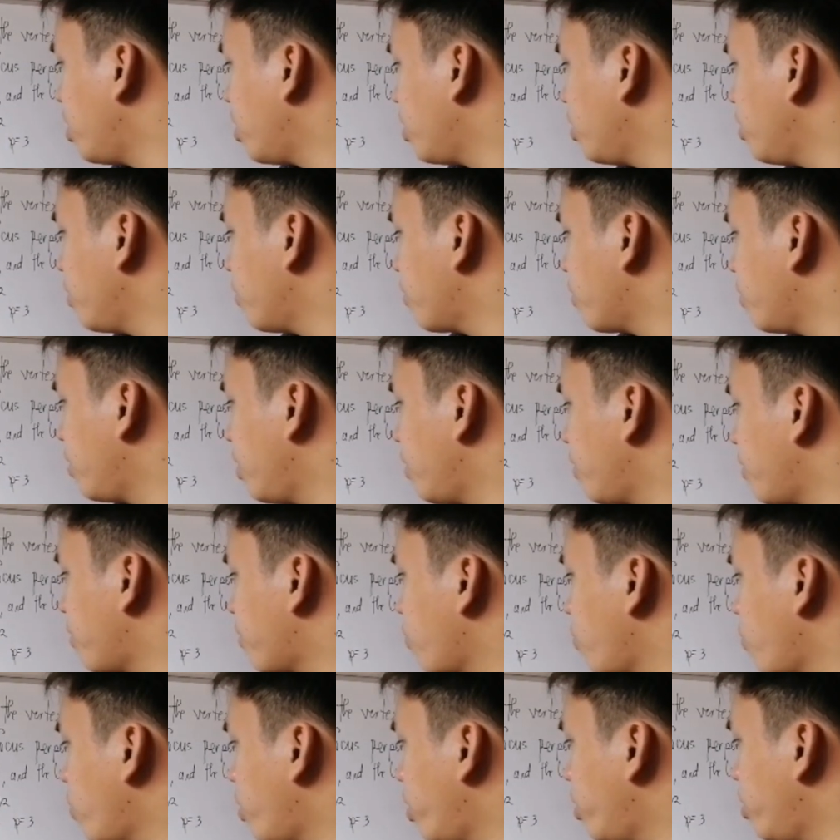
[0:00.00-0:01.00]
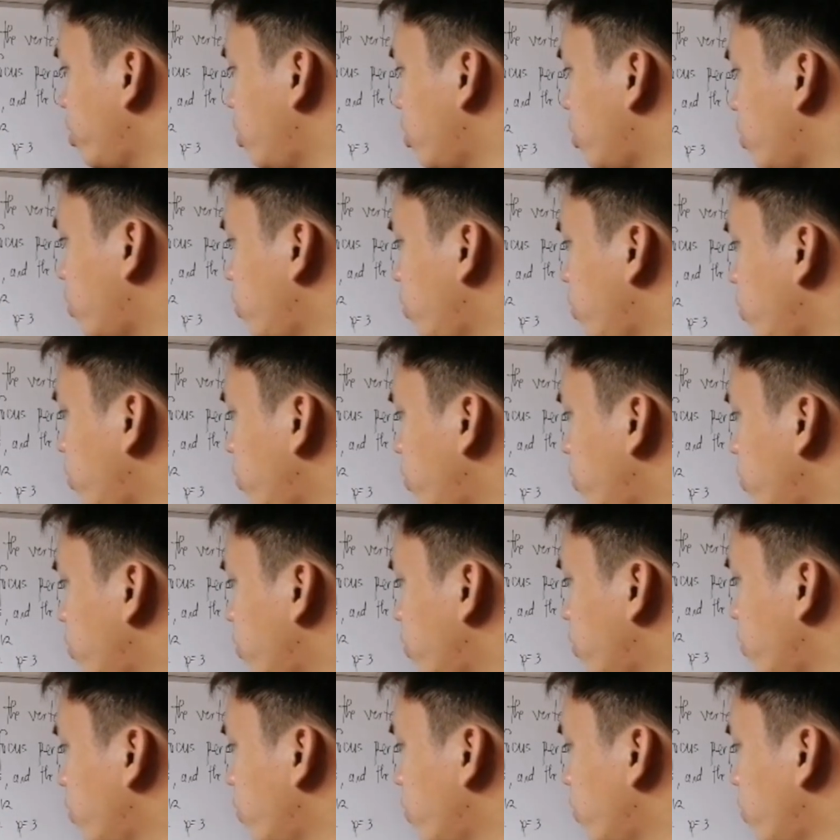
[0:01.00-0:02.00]
here. So this is 1, 2.
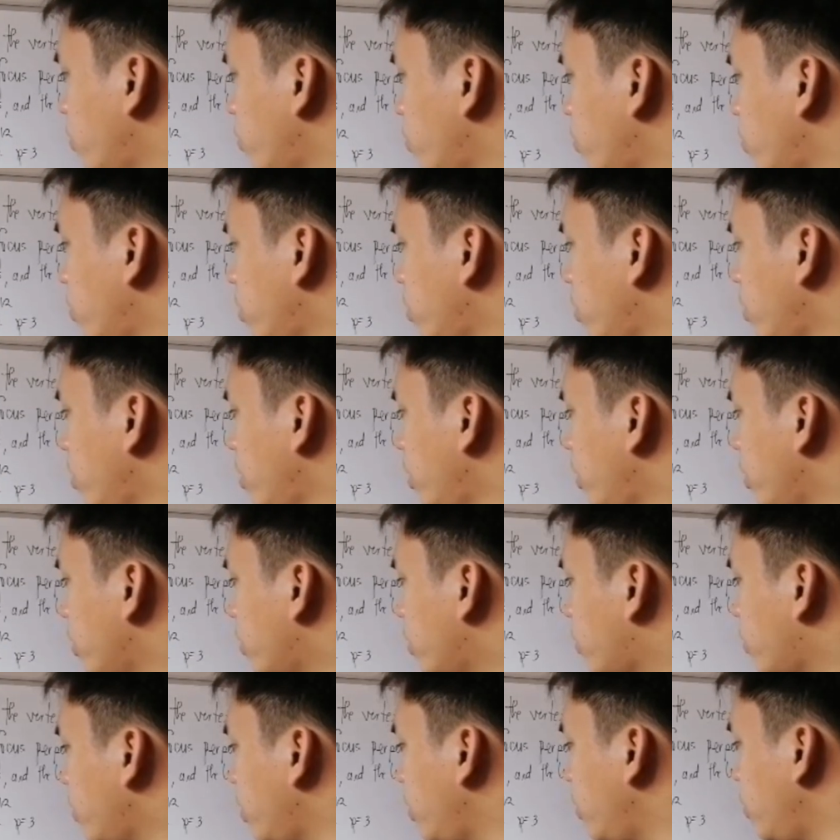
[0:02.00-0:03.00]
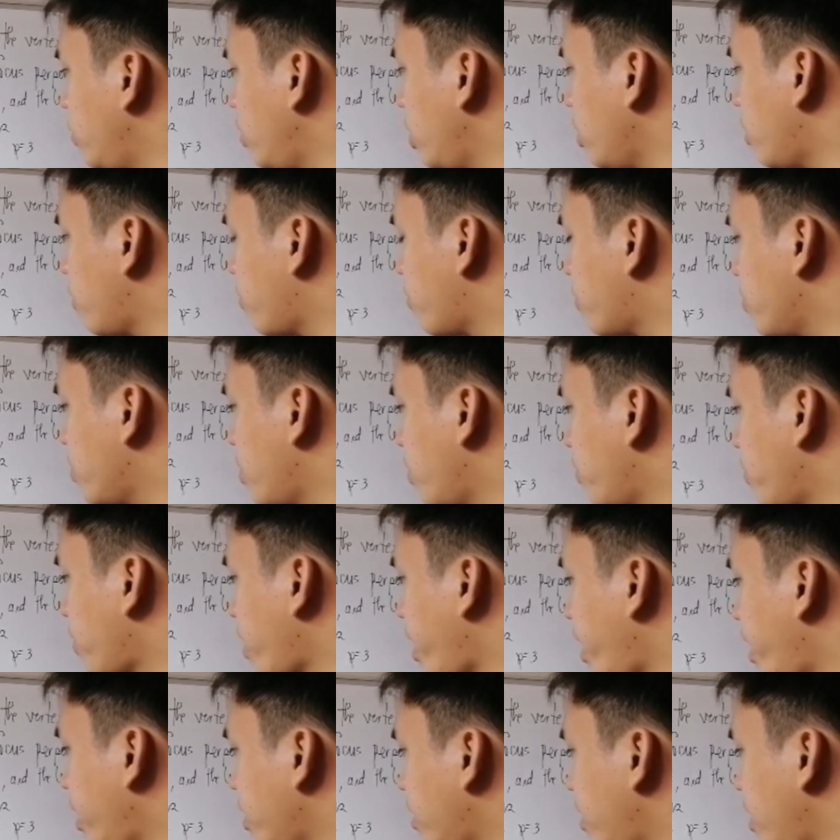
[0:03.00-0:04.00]
3 units to
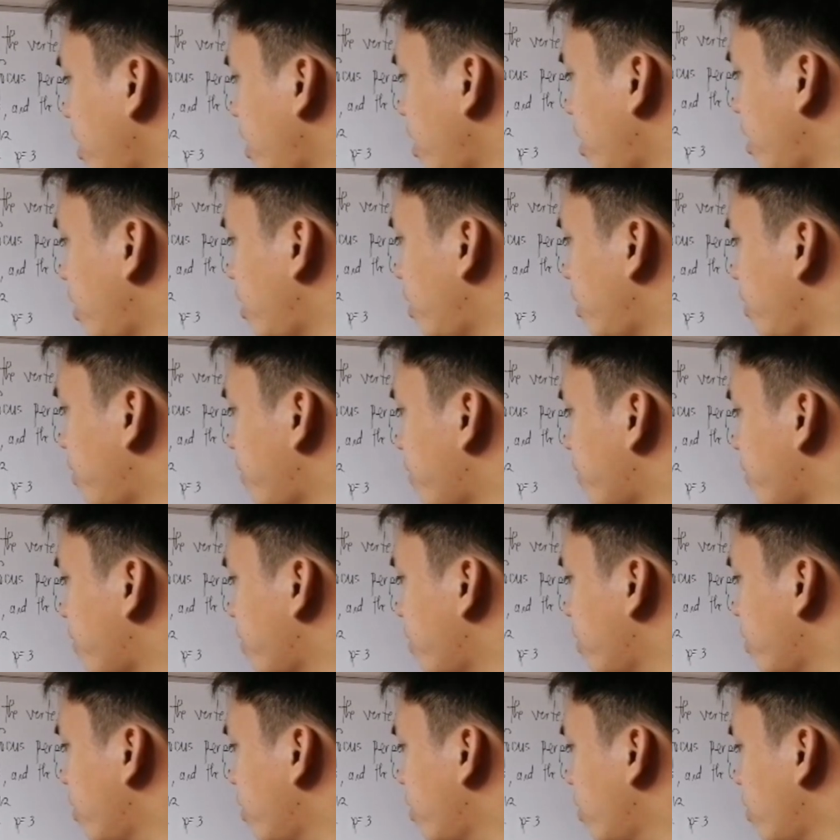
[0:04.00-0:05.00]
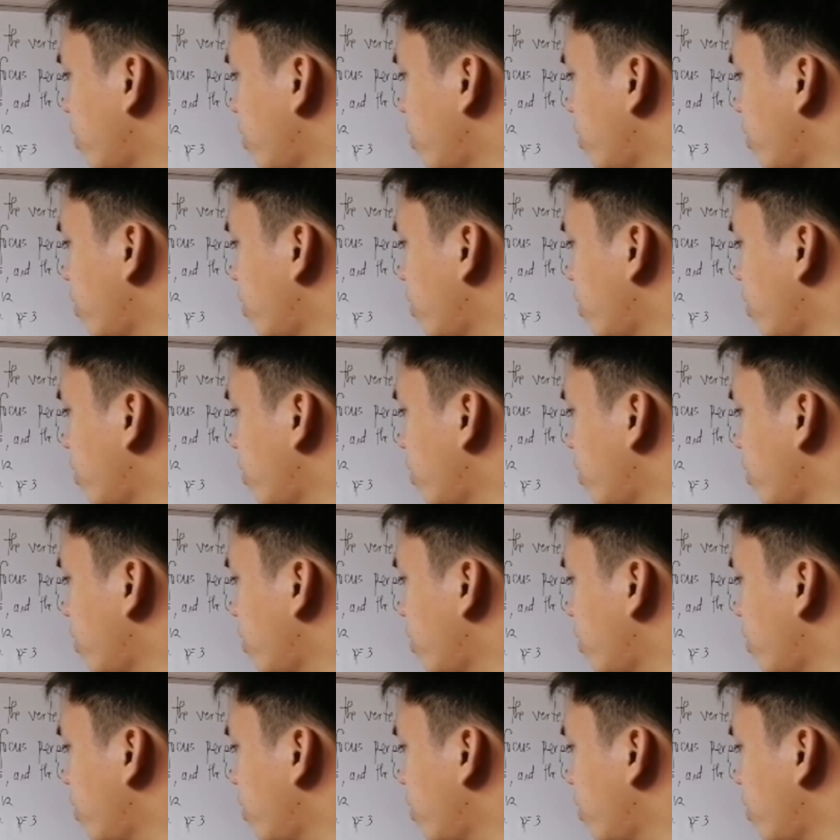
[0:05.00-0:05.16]
the right is